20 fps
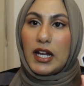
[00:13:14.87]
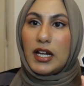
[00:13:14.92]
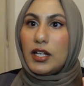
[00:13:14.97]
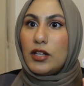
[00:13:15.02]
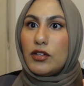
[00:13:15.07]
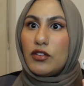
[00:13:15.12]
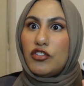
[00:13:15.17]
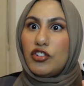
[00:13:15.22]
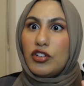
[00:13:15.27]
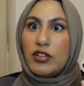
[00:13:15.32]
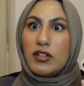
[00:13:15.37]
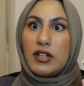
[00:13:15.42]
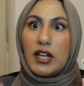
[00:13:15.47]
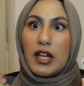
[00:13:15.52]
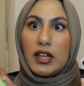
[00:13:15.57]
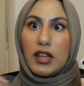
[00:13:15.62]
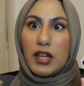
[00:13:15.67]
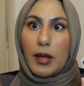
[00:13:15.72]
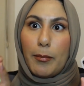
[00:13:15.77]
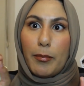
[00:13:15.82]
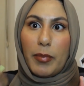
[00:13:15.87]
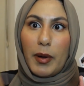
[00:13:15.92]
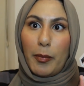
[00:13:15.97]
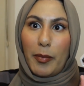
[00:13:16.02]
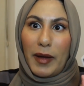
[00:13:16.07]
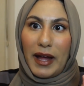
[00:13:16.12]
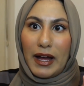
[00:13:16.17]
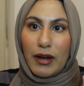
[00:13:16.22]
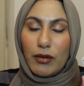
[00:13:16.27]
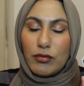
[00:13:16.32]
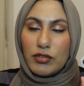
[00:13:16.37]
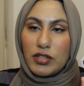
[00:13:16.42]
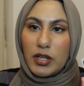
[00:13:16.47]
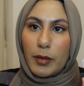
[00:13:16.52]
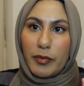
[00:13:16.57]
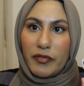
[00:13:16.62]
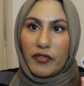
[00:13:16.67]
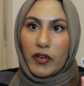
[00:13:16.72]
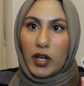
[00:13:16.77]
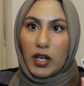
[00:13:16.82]
it's just like the pop out type
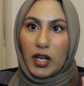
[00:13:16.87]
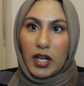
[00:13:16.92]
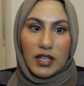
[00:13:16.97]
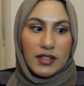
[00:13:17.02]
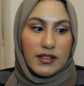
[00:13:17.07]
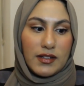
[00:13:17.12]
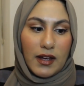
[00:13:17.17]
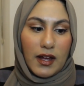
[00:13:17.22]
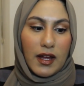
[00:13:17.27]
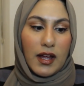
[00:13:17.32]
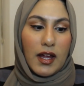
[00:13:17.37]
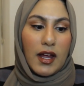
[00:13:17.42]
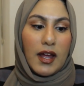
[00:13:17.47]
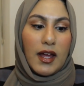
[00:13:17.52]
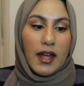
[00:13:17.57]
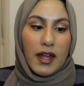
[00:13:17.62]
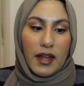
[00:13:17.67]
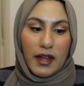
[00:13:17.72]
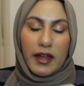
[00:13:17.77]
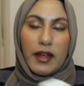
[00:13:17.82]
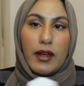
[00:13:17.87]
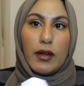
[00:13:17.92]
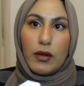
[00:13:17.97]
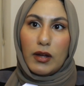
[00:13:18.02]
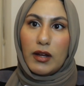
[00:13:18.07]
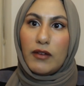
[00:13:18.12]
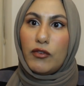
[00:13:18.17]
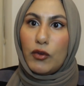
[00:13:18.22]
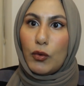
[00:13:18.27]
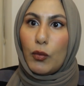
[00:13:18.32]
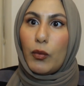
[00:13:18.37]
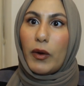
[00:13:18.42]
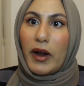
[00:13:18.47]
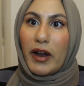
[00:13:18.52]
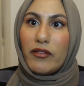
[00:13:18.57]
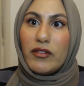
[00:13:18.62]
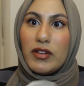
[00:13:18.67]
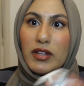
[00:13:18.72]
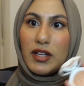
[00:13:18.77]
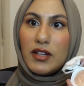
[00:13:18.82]
of highlighter. If you're
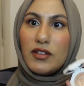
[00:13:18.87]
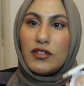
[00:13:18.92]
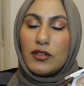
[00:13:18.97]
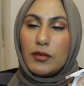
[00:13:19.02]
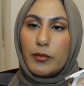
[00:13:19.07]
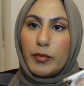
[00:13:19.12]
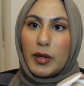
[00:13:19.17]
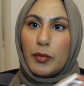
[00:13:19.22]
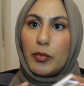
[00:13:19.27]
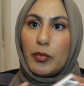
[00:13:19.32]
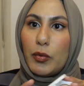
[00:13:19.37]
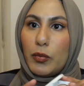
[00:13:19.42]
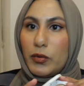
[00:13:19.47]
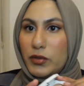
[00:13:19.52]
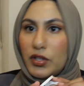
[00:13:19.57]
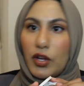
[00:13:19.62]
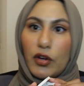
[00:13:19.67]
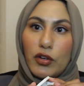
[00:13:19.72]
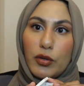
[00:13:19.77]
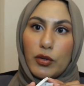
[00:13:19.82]
wearing this, people will know you're